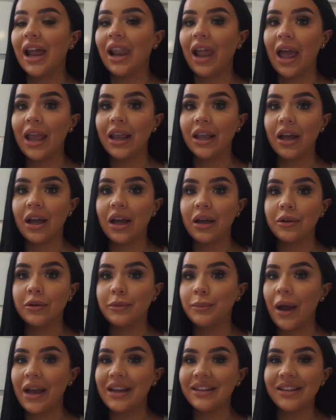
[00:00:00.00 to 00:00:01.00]
like
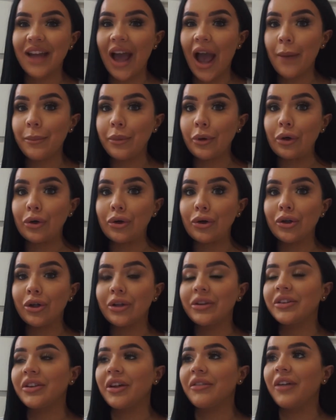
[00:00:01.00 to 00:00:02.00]
spiced apple
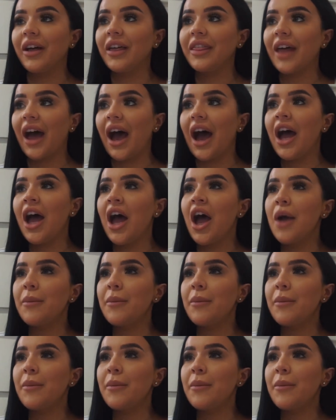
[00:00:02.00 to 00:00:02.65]
and stuff like that,